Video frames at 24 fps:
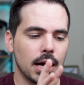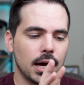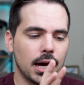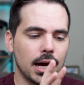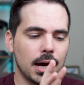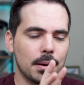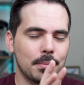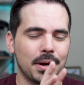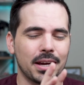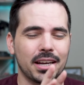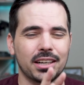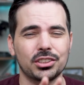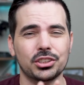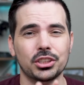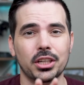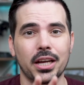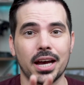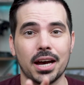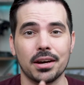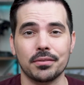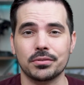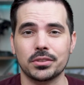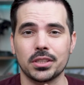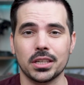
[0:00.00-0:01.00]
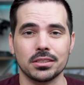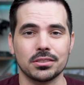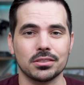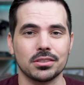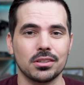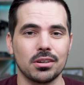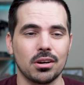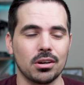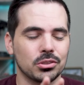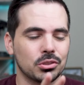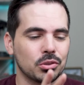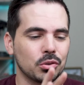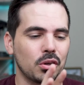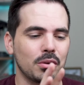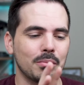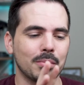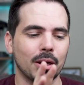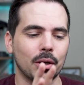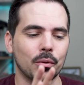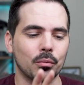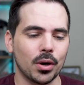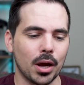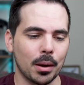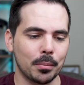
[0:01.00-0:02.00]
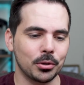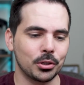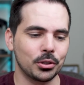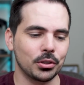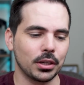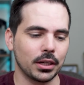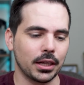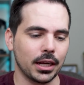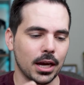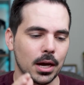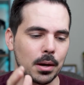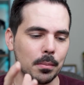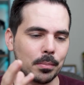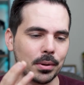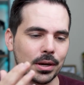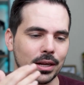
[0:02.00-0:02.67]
I actually have Tesla also in my Robinhood account,